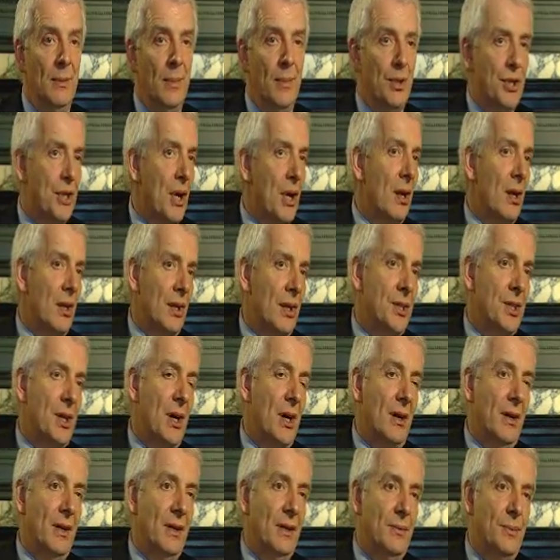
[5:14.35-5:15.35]
Scottish
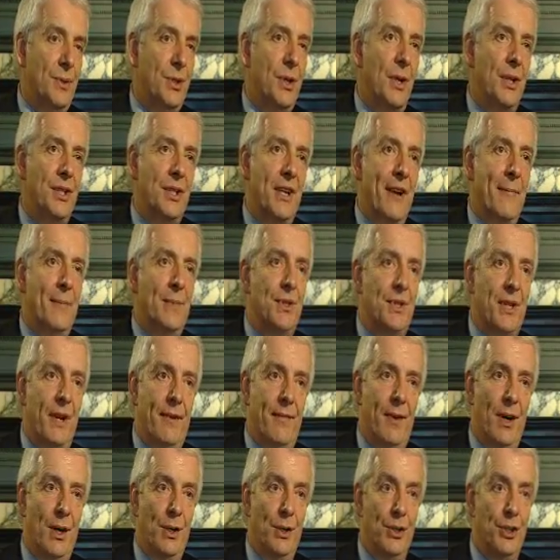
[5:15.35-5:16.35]
government's done a
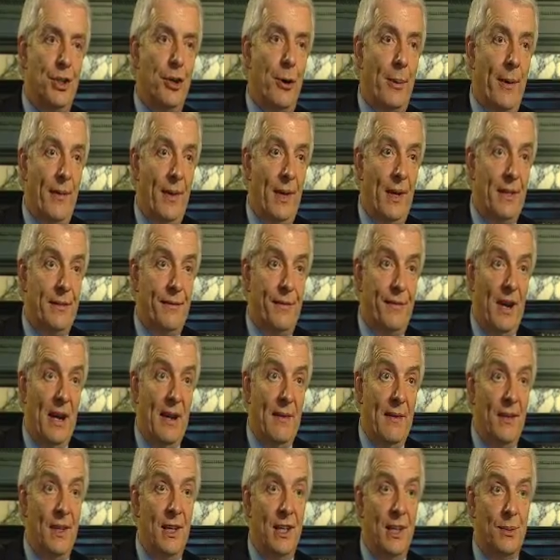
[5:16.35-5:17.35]
very good job over the last
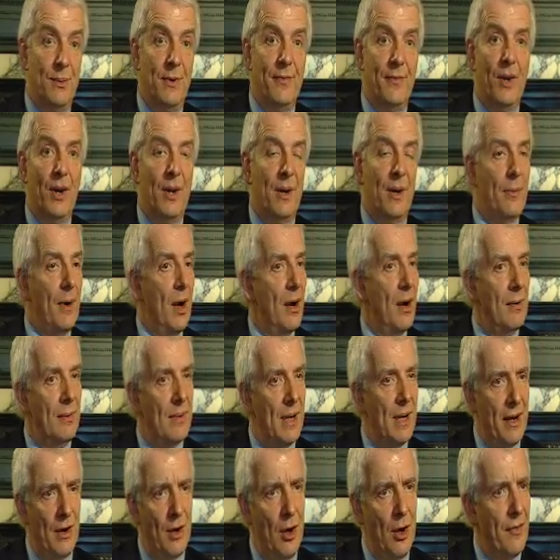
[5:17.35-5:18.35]
5 years. We've got over
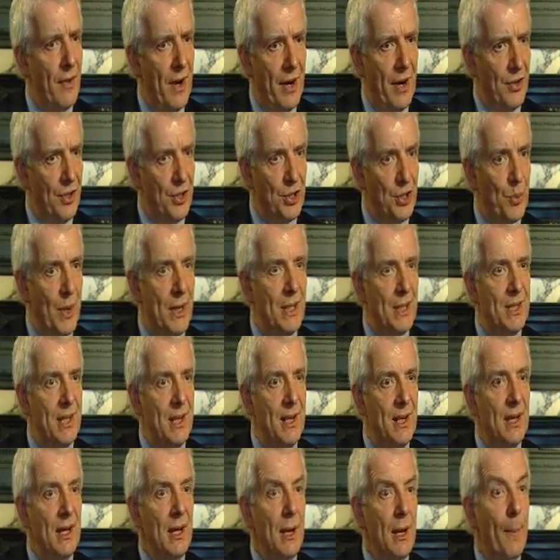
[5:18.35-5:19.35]

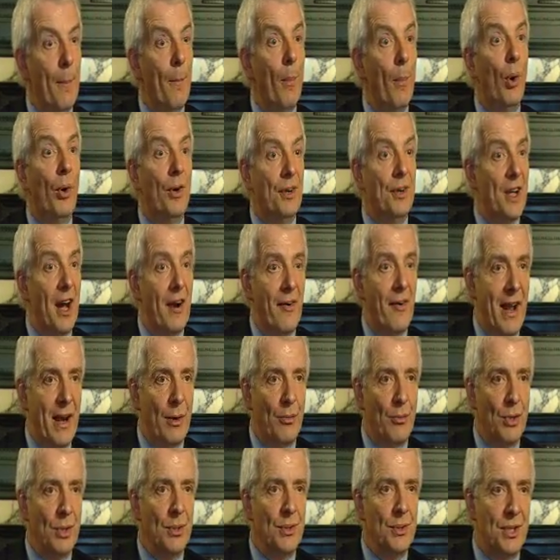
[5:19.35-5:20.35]
120 more direct
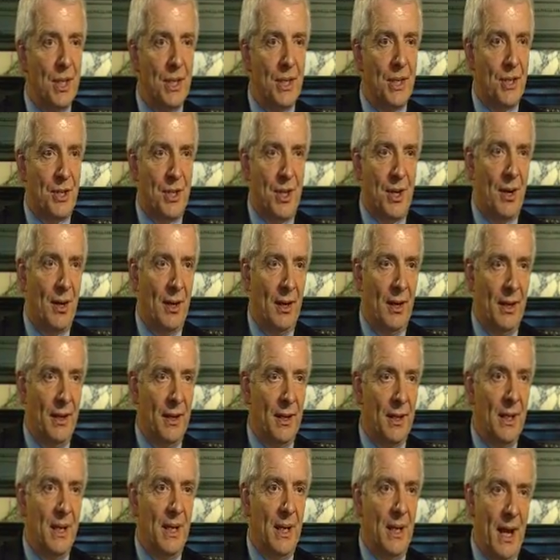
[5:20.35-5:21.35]
routes into Scotland
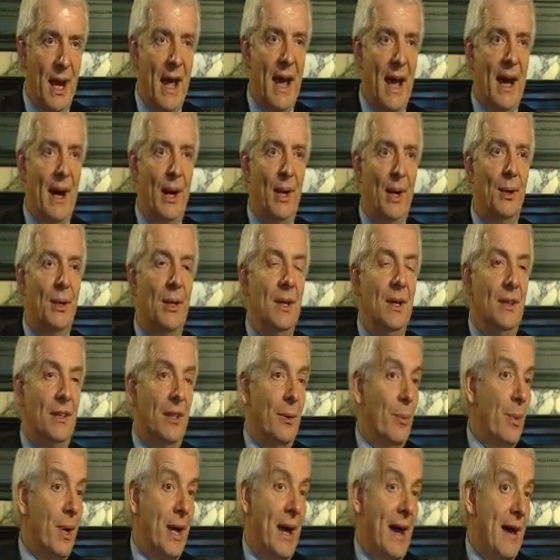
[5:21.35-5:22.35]
now
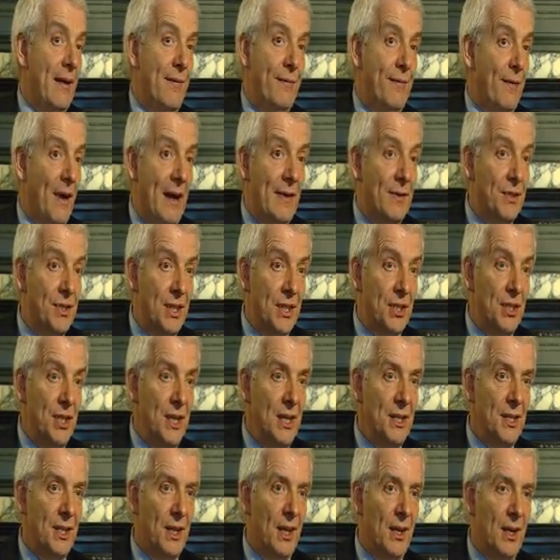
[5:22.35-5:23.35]
than we had 5 or 6
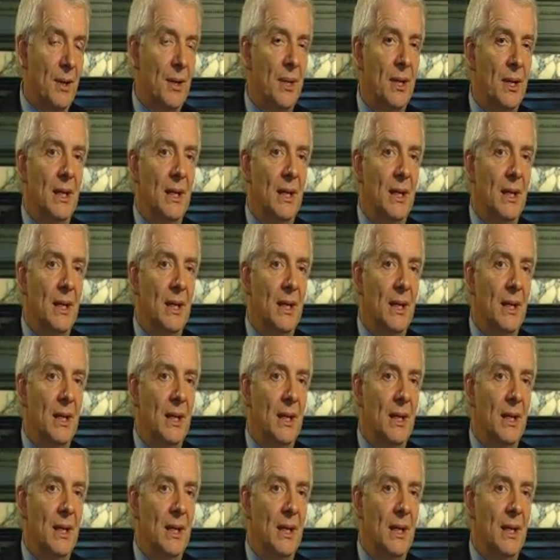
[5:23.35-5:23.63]
years ago.